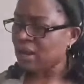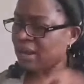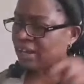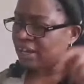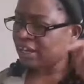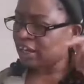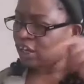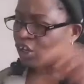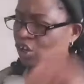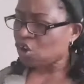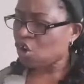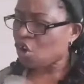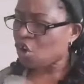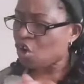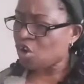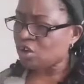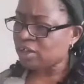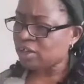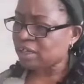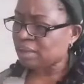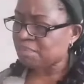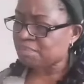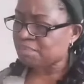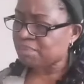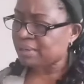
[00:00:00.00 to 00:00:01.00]
why he
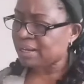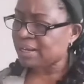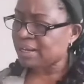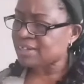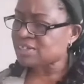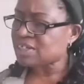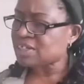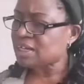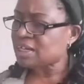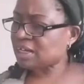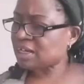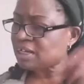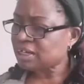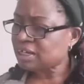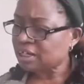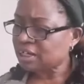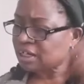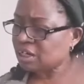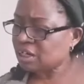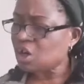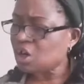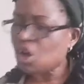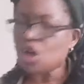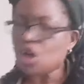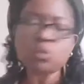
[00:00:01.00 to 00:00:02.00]
called the place,
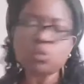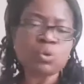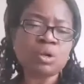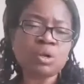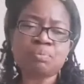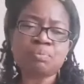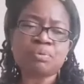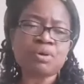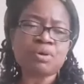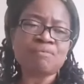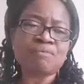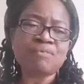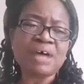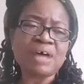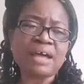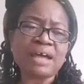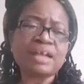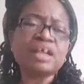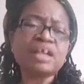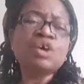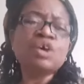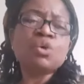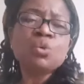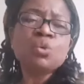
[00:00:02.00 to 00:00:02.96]
the Lord will provide.